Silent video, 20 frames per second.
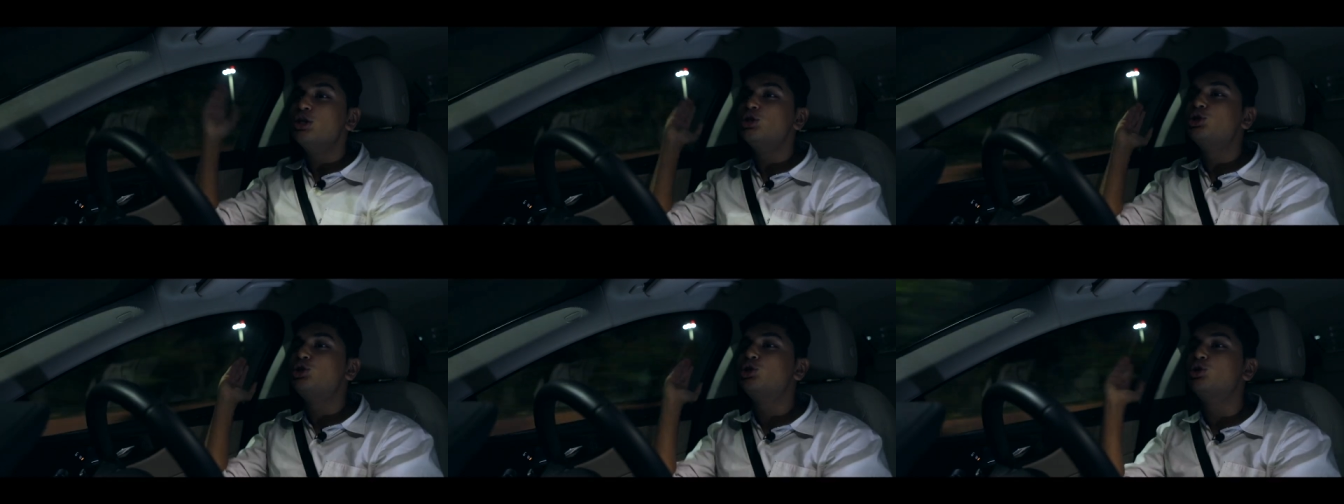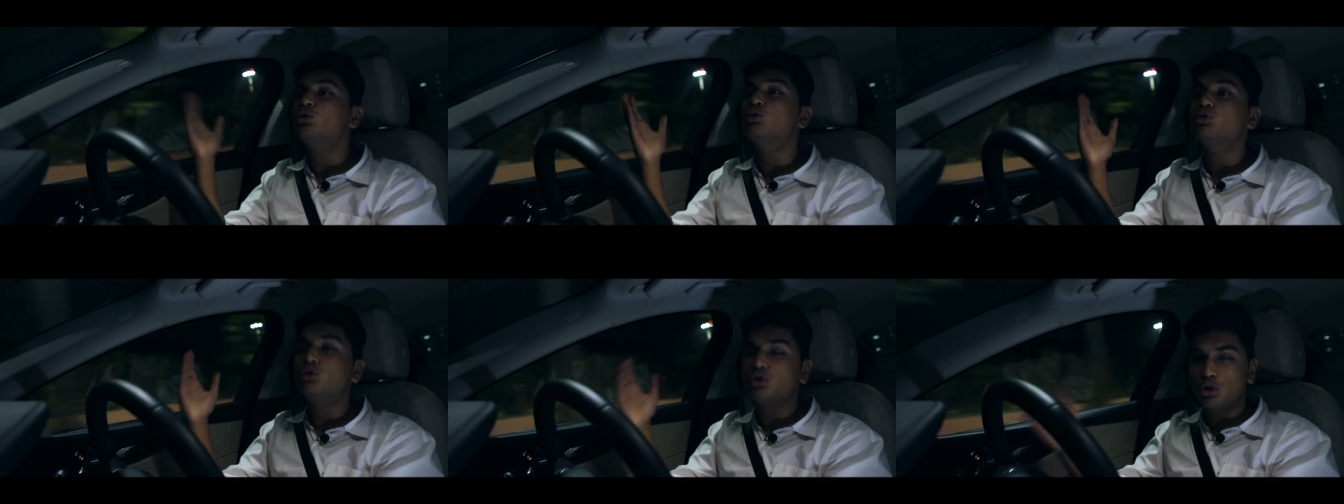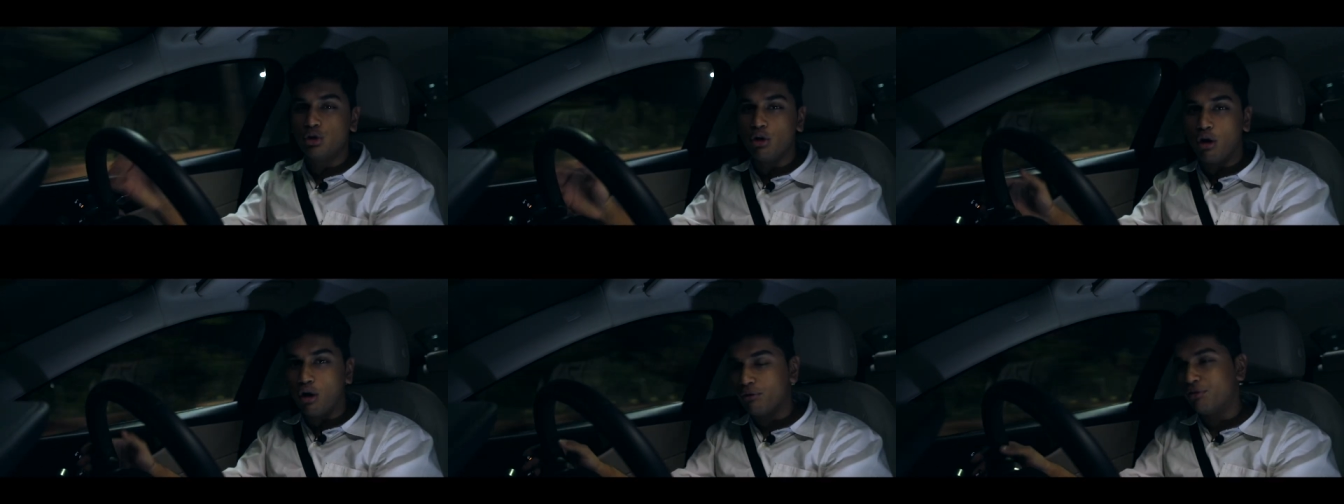
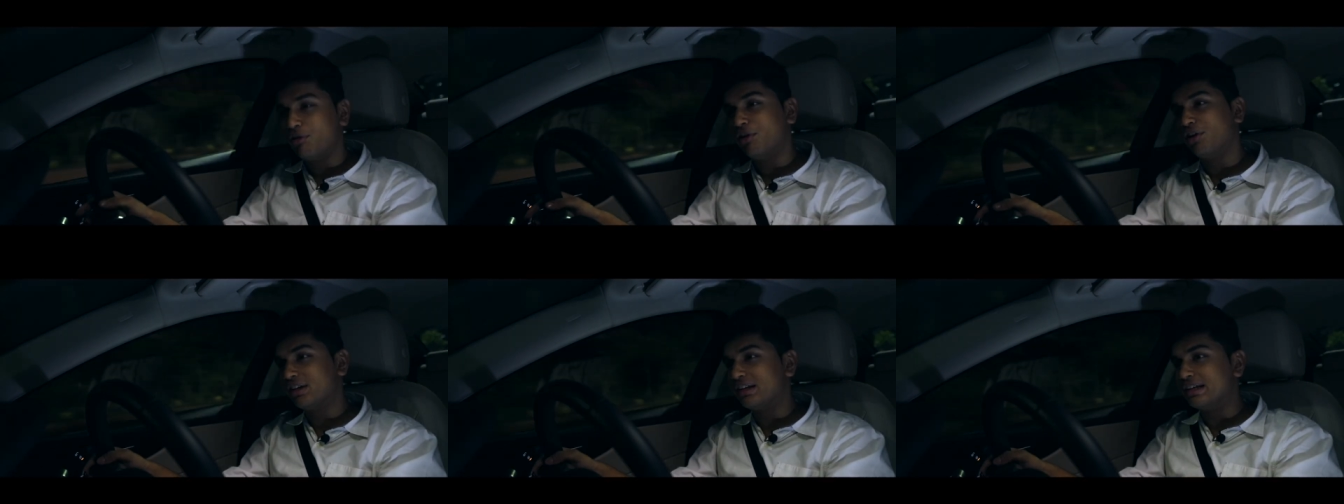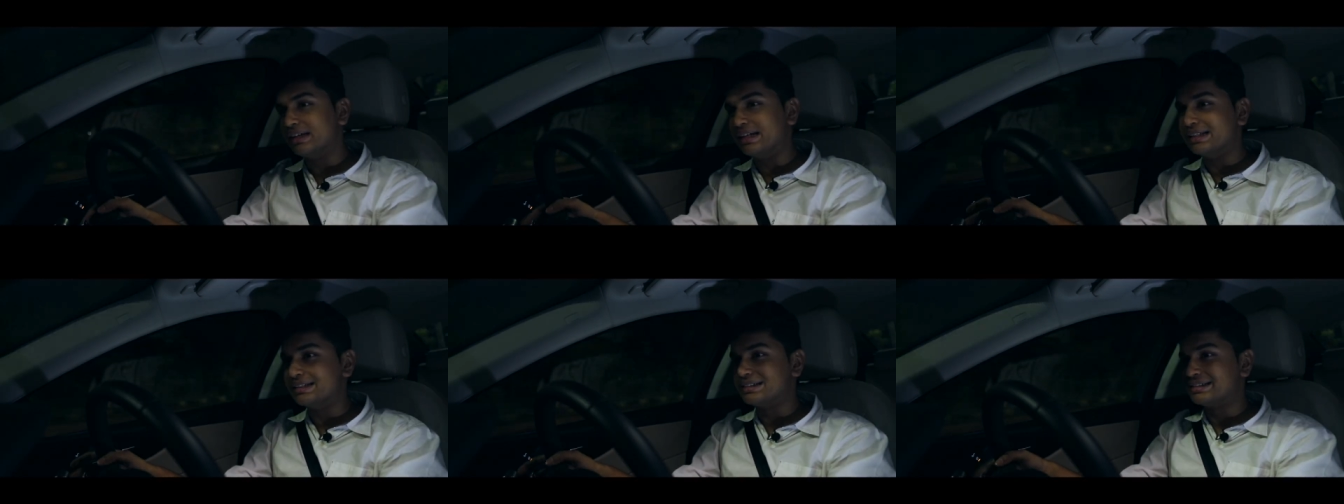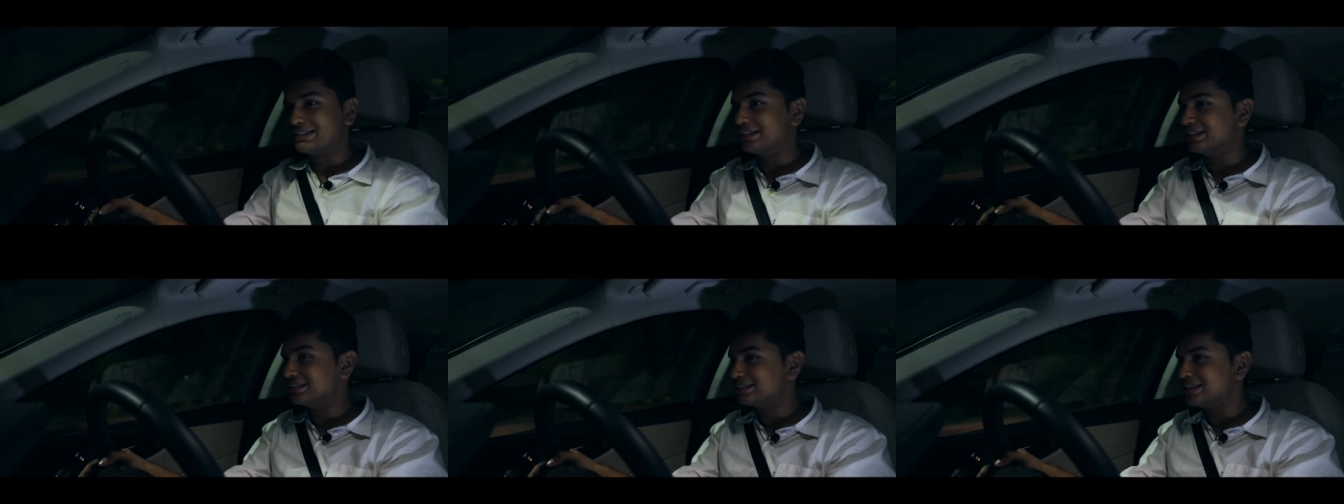shoots you off into the
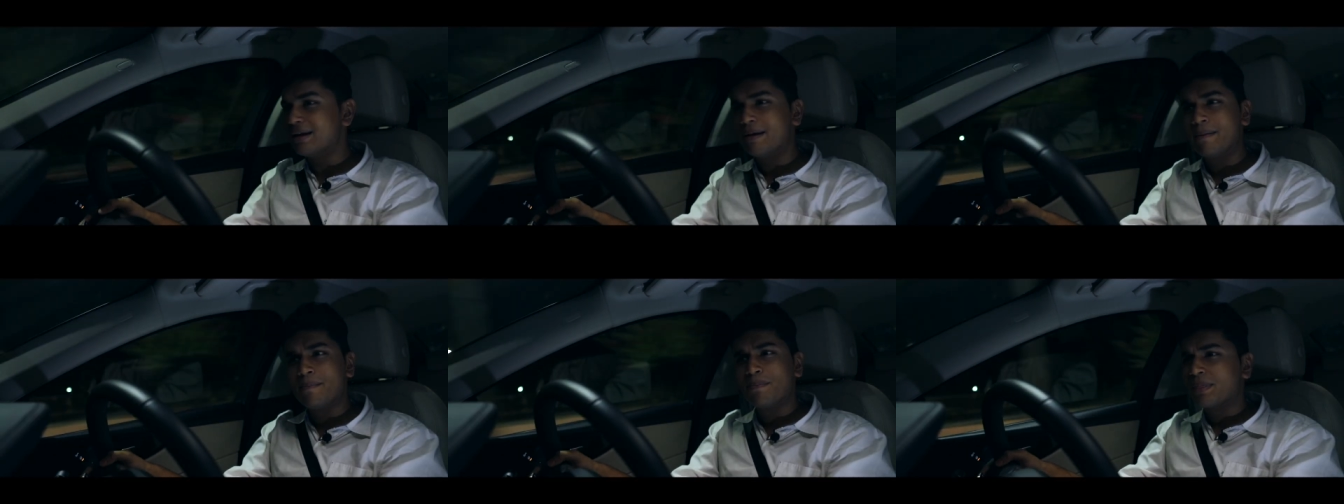distance.